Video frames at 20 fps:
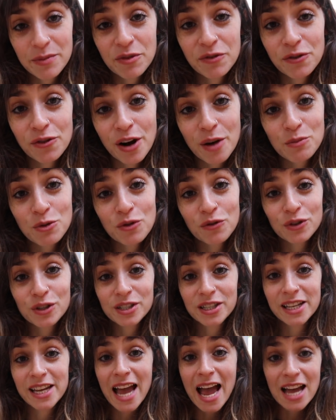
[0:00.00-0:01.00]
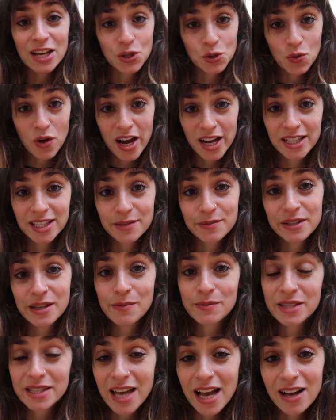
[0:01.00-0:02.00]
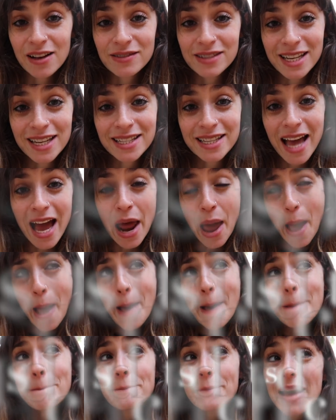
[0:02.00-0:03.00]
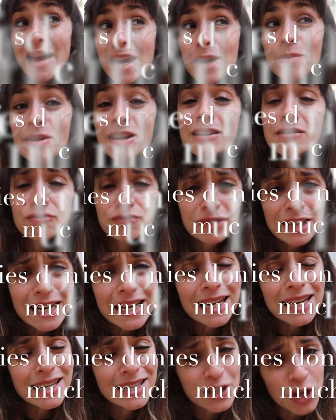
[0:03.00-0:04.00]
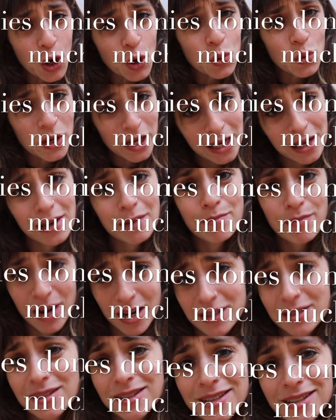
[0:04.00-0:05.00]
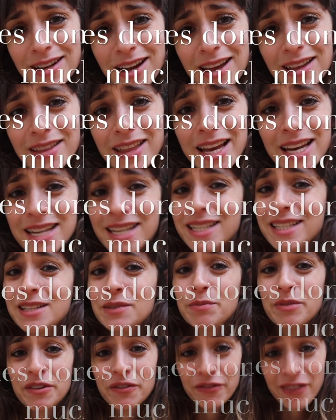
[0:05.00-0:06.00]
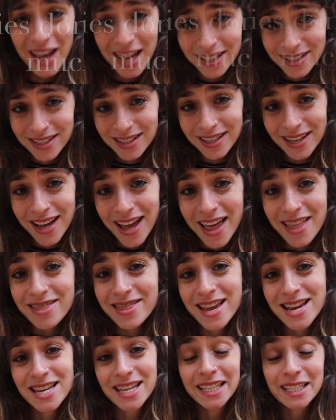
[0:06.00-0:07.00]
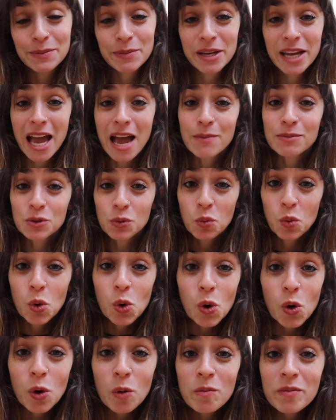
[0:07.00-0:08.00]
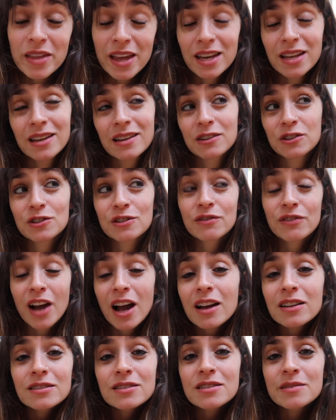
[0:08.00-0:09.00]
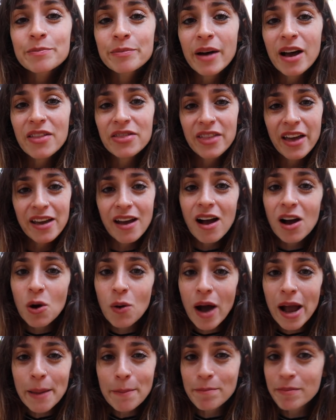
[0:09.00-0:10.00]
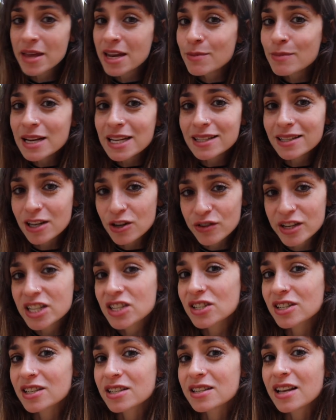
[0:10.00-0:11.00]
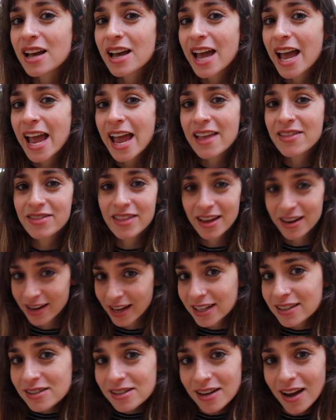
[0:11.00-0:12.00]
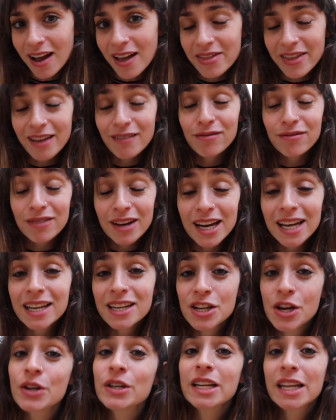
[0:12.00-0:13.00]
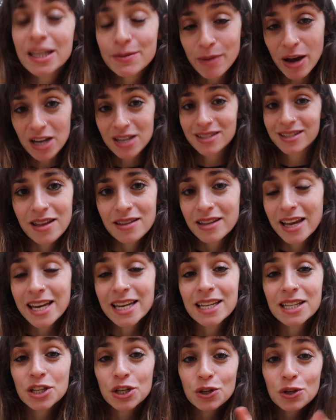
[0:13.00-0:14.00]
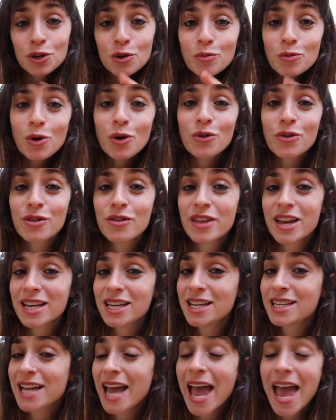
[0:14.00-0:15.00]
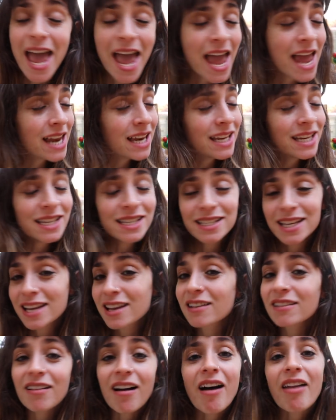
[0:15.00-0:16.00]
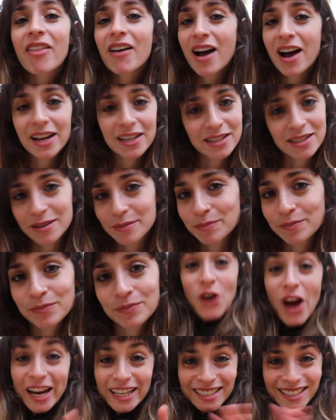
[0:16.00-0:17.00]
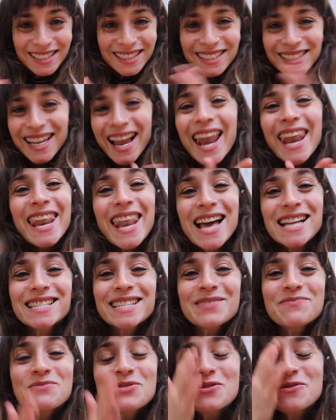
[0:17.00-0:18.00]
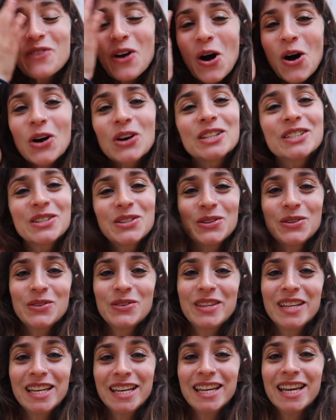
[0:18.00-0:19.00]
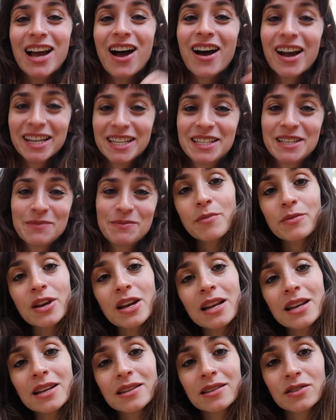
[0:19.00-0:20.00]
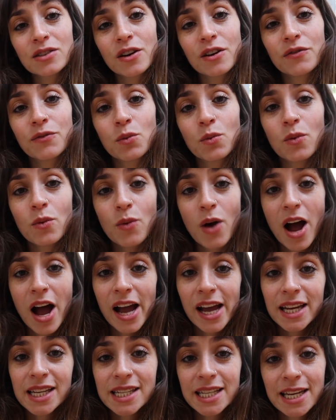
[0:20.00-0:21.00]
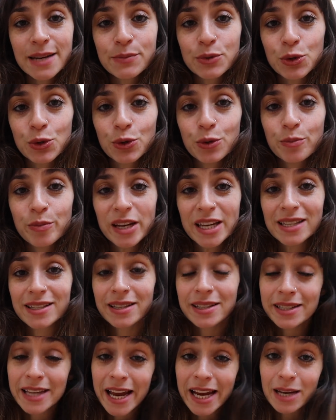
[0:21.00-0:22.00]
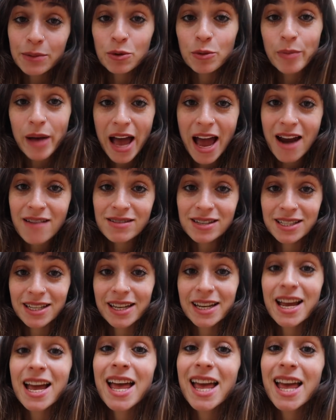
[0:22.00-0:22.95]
before I move on to the actual items themselves is that babies really don't need much. They need to be fed, they need to be kept warm, they need lots of cuddles, but they are quite minimalist creatures in their nature. They really don't need much. They need you more than they need any single other item. Right, let's move on to the items. I'm gonna list off what I deem to be sustainable parenting